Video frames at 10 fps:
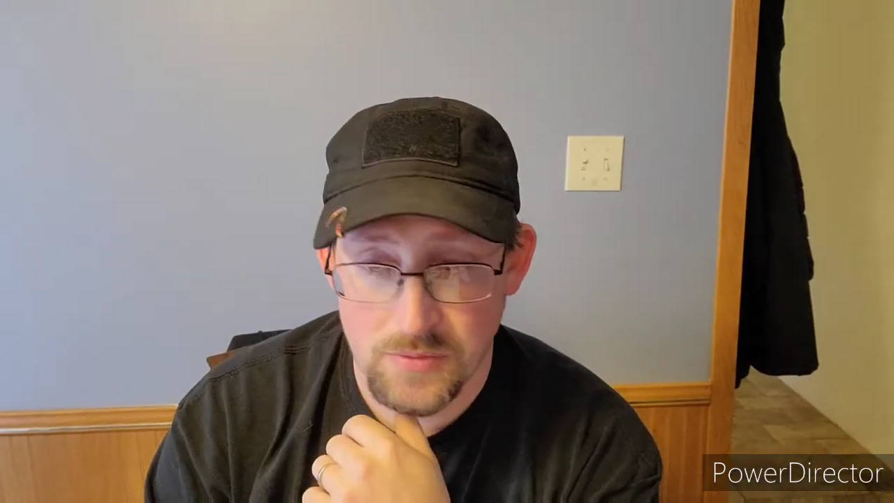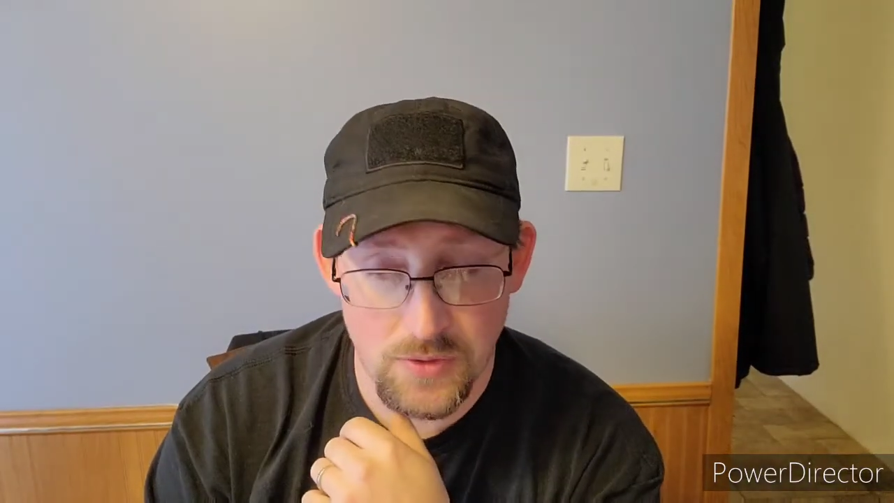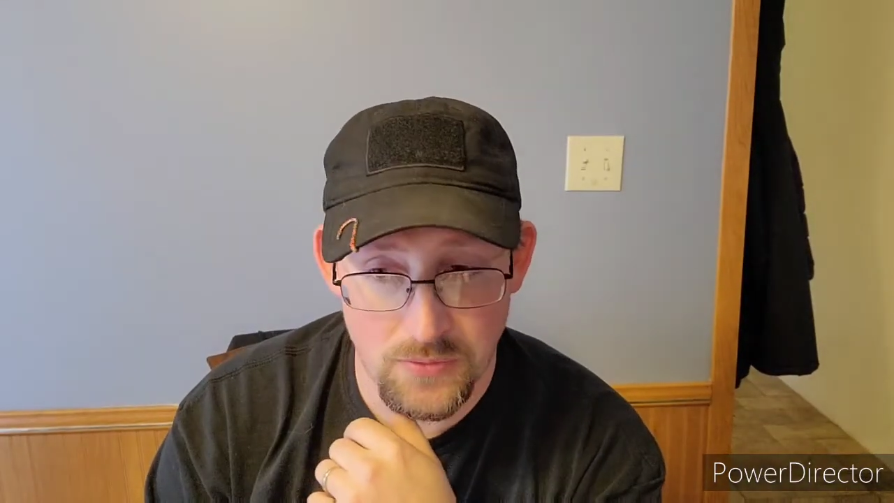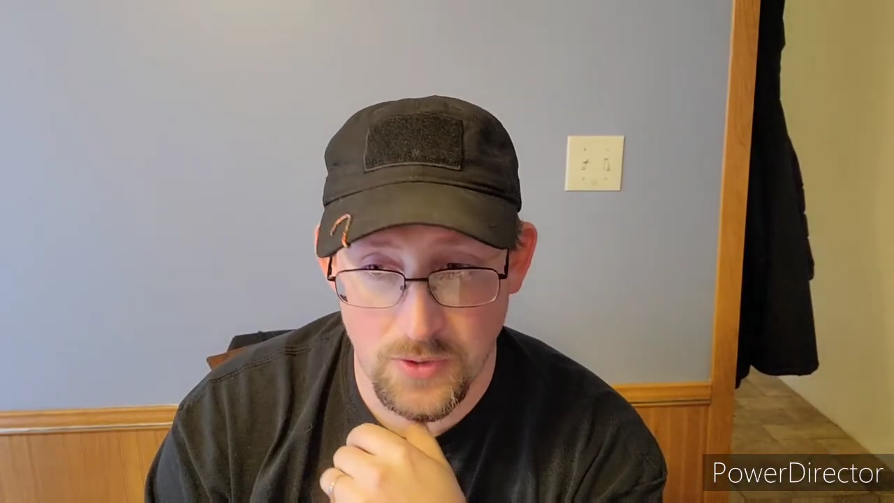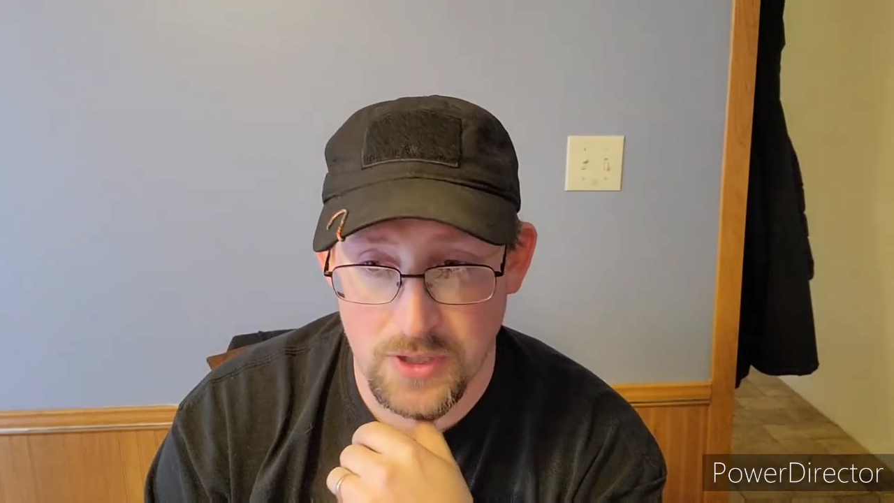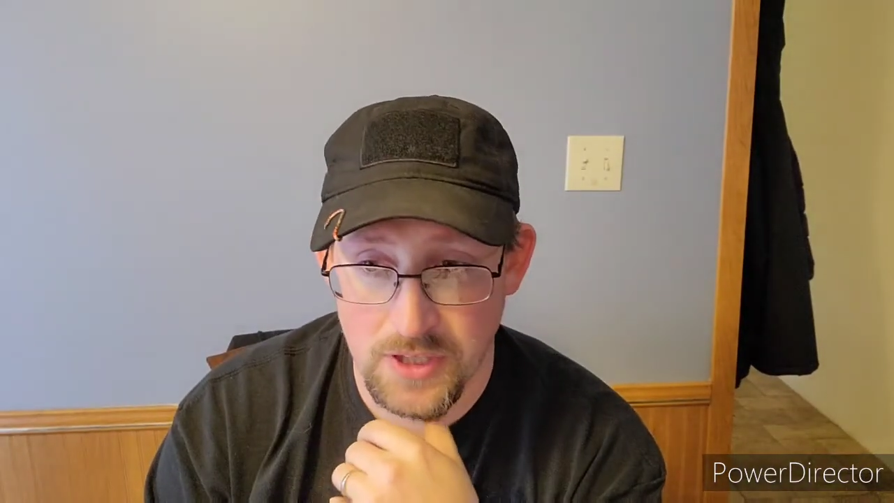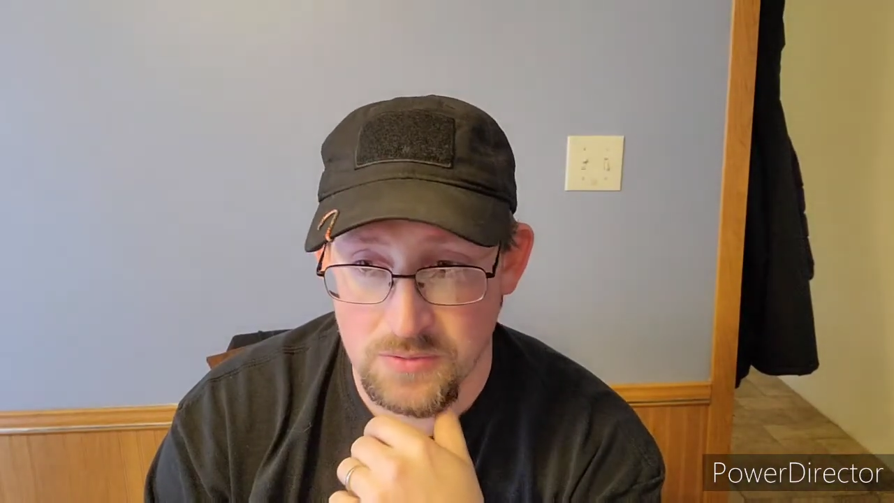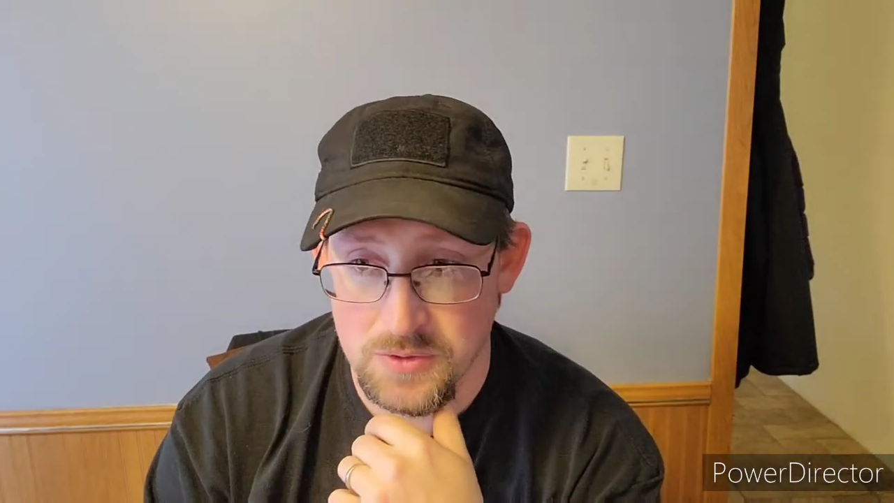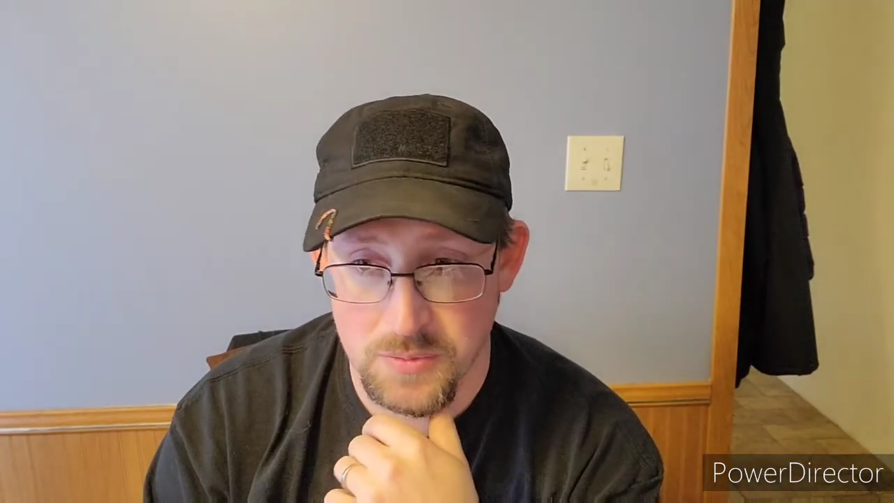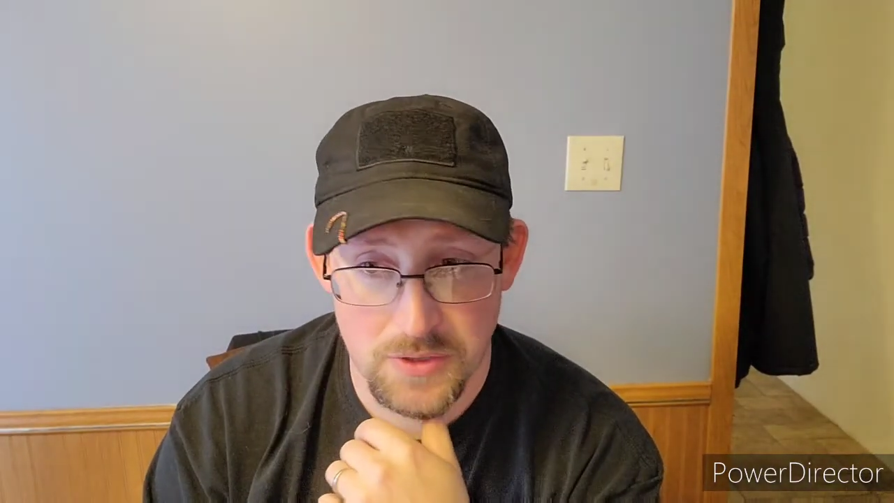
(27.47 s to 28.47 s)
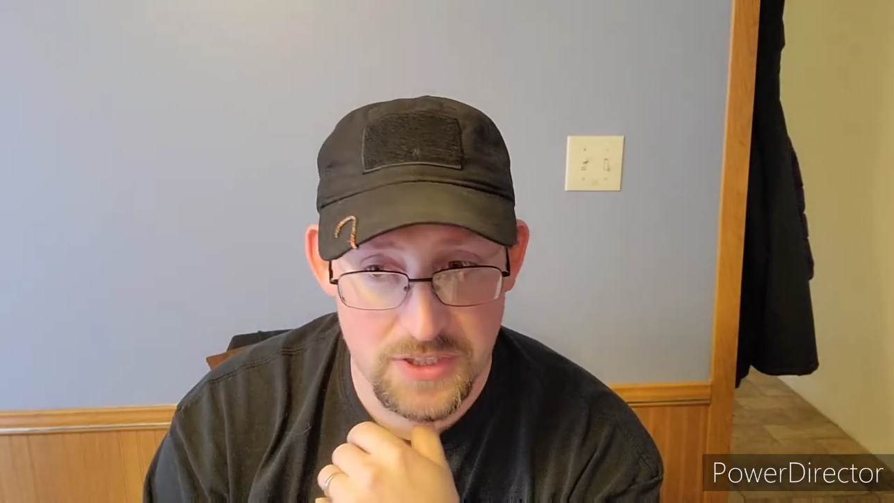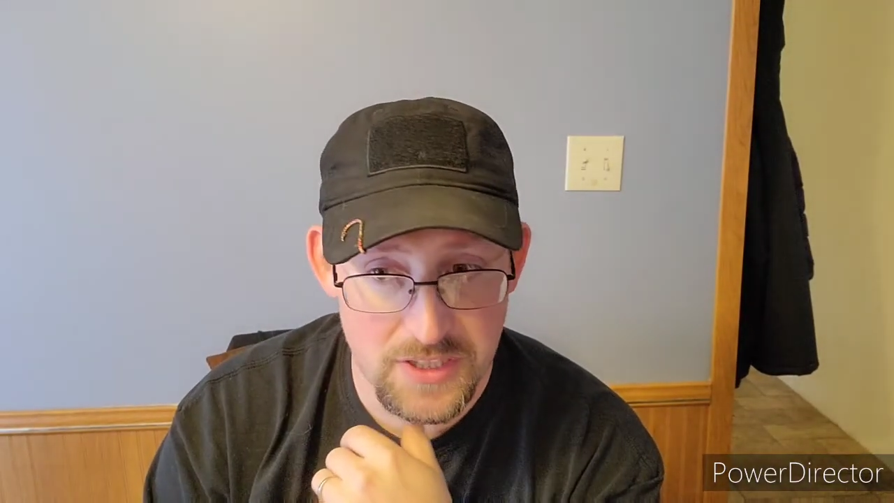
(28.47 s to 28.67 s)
The front end was pretty